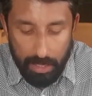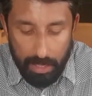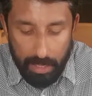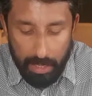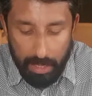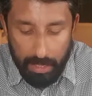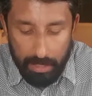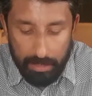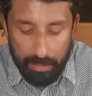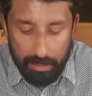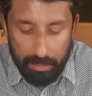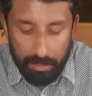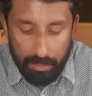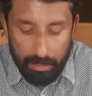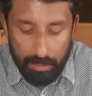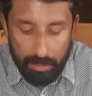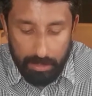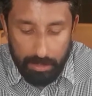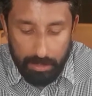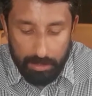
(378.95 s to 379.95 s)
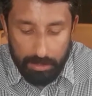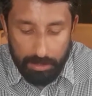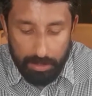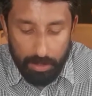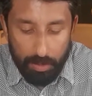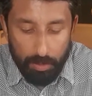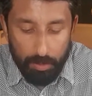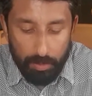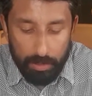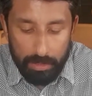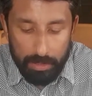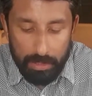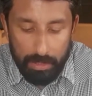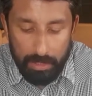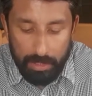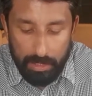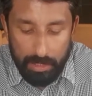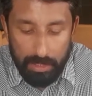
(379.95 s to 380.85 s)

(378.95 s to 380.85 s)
and slowly